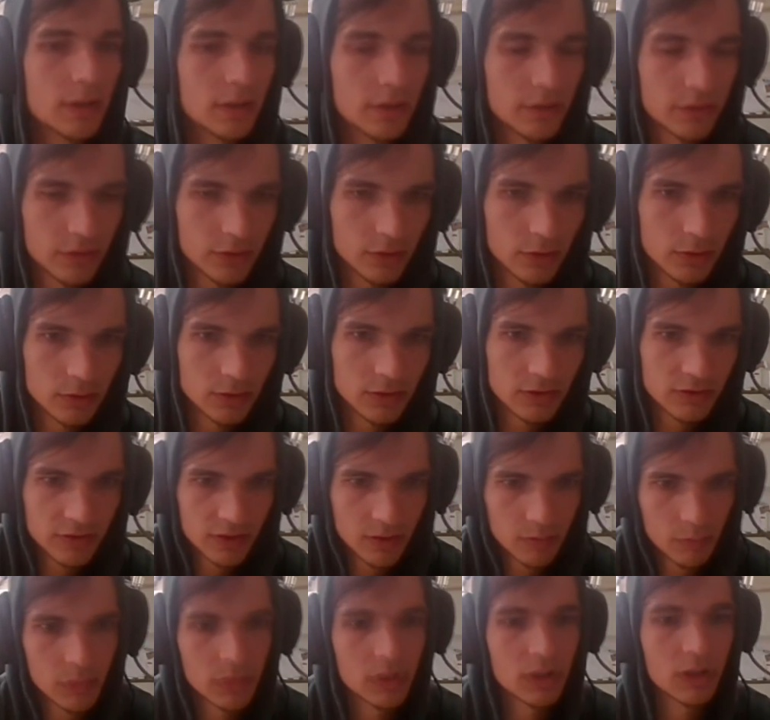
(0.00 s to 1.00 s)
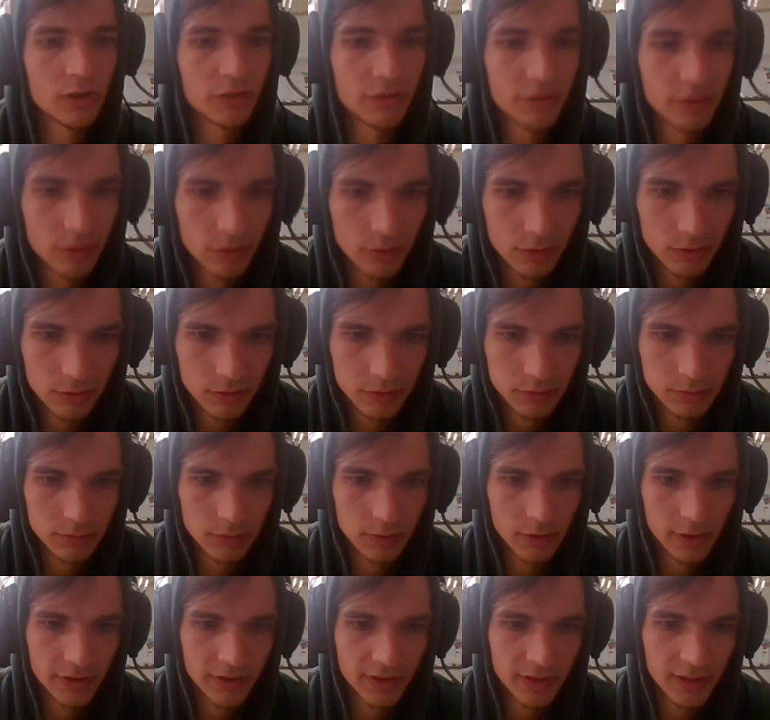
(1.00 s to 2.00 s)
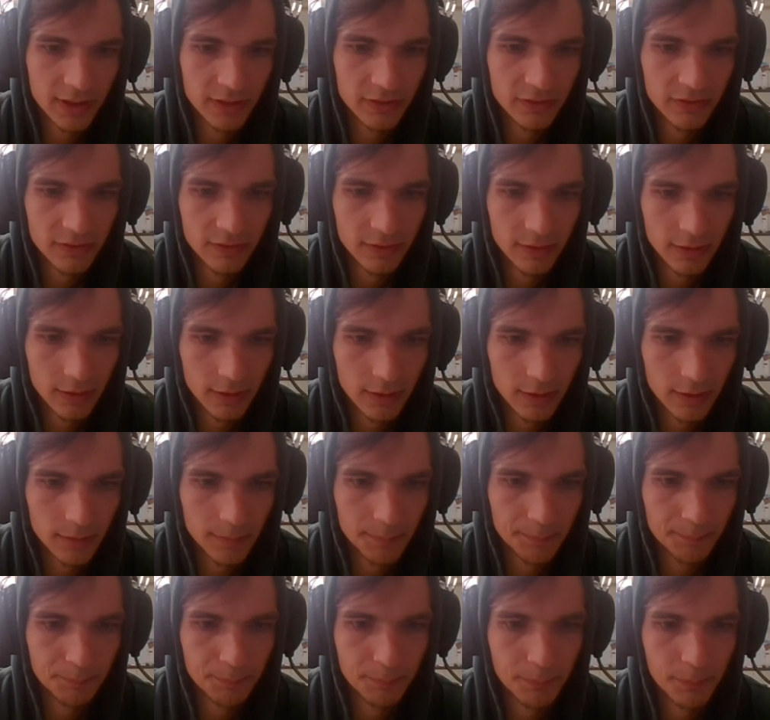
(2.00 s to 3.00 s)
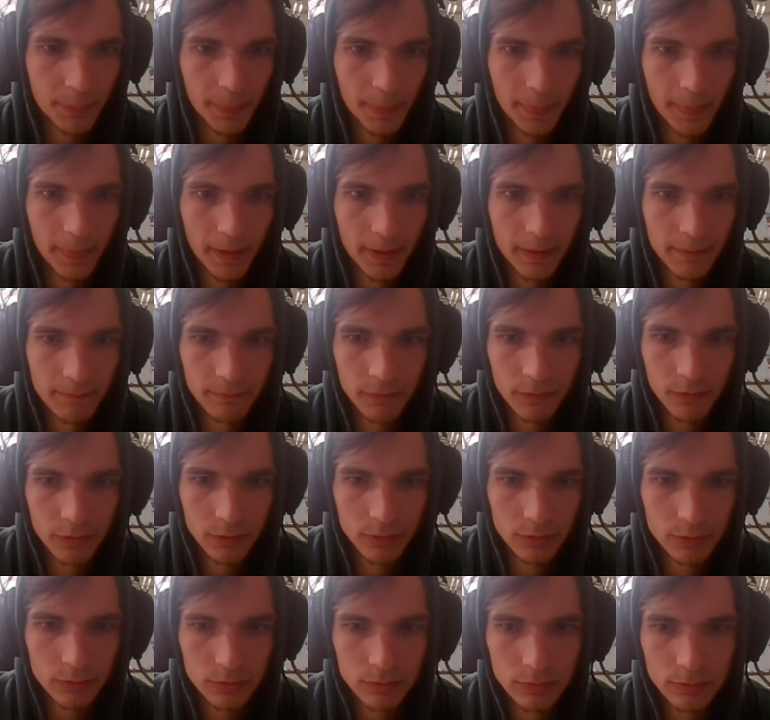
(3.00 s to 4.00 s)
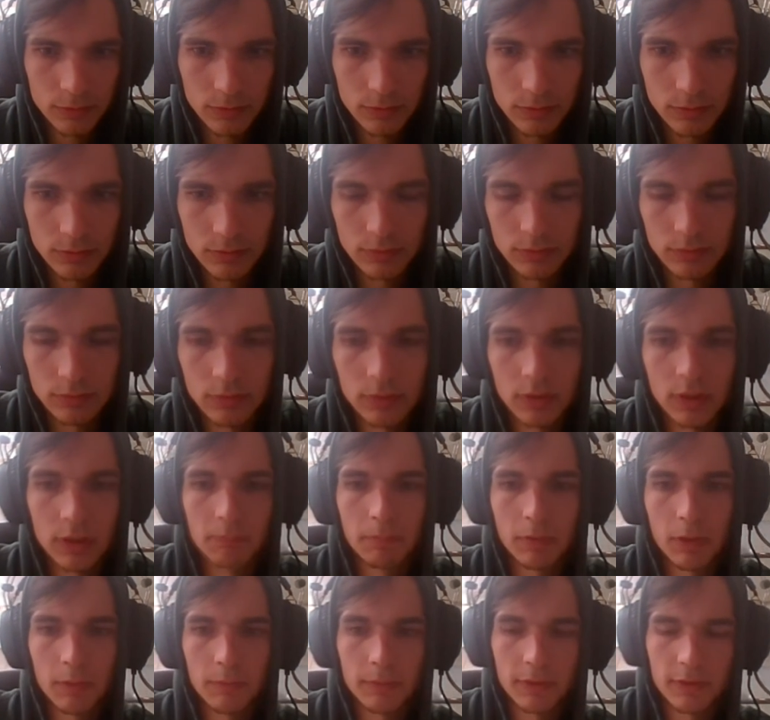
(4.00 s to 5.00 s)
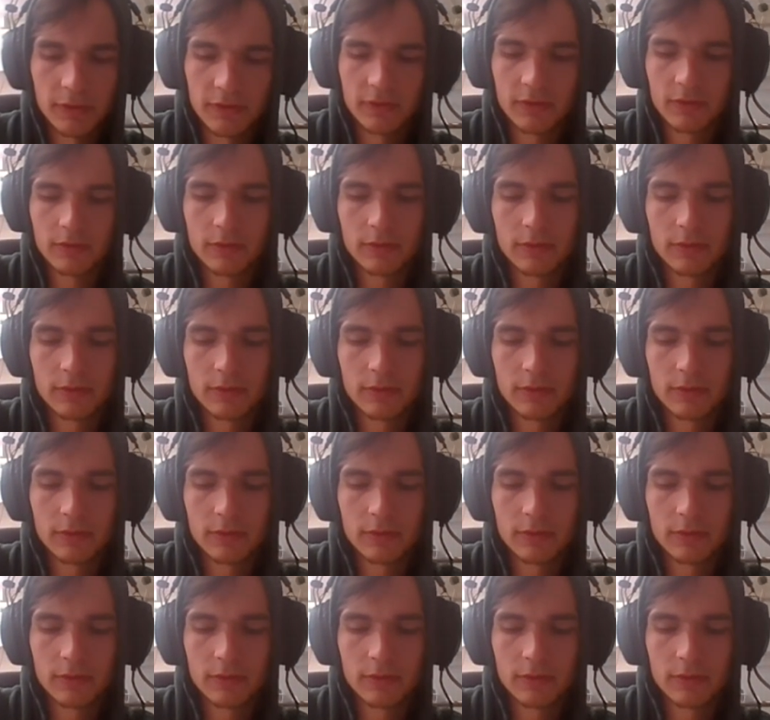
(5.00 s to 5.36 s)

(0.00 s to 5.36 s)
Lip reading: So this can be also a good rule, I guess, to implement.